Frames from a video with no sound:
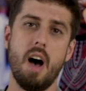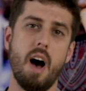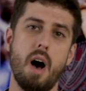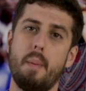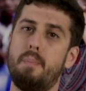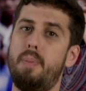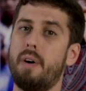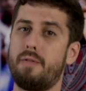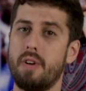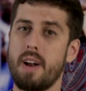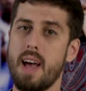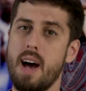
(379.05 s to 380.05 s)
But
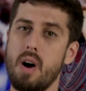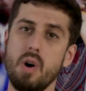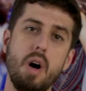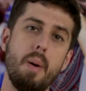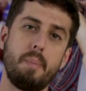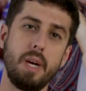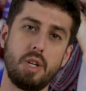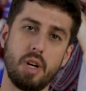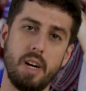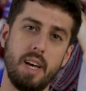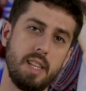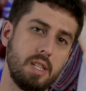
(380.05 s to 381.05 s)
for now, be sure
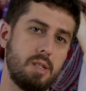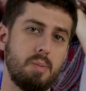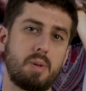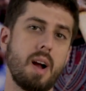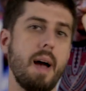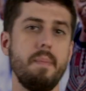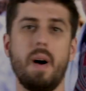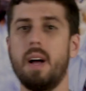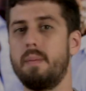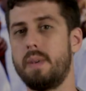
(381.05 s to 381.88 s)
to hit the subscribe button.